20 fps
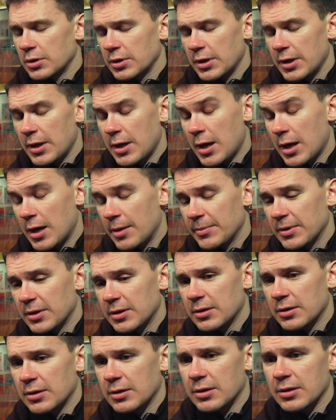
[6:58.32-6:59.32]
Yeah, I
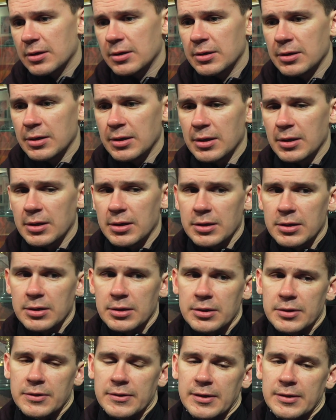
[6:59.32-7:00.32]
mean,
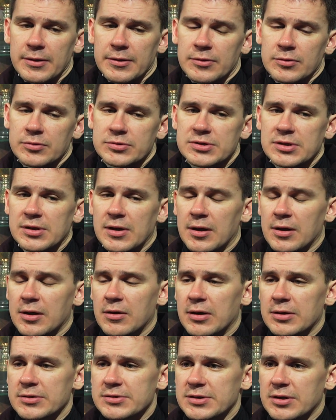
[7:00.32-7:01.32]
those
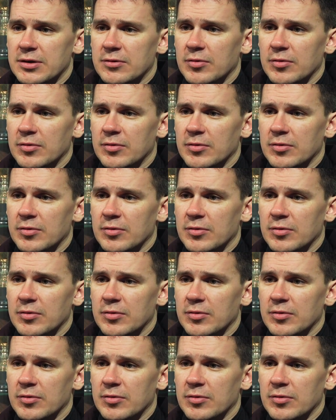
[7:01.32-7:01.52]
crowds there